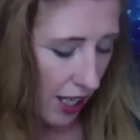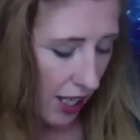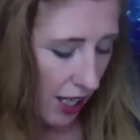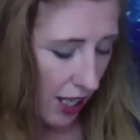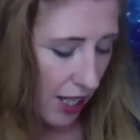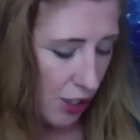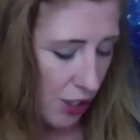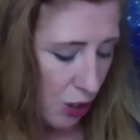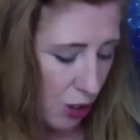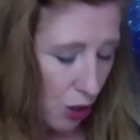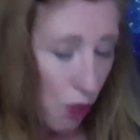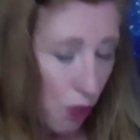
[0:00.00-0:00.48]

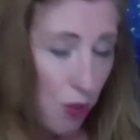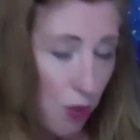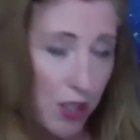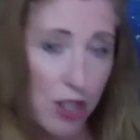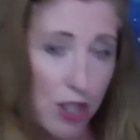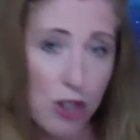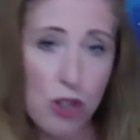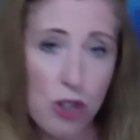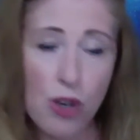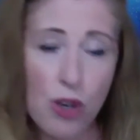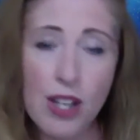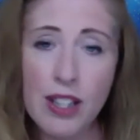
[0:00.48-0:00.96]
So when
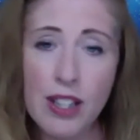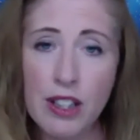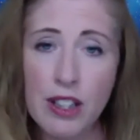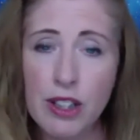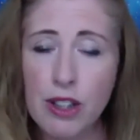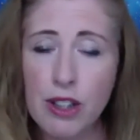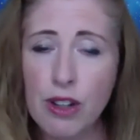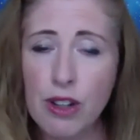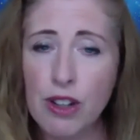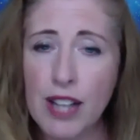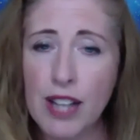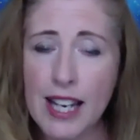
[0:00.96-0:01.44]
you join the
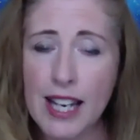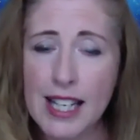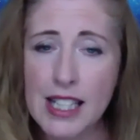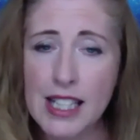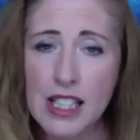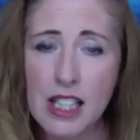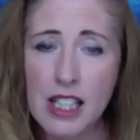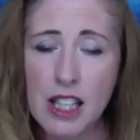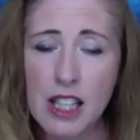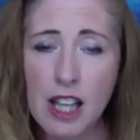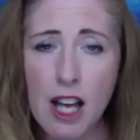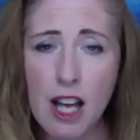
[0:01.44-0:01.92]
Lunar
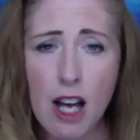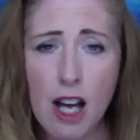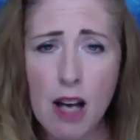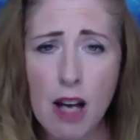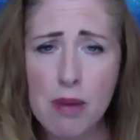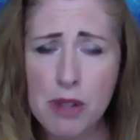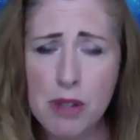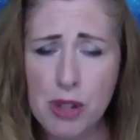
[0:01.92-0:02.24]
Ladies Club,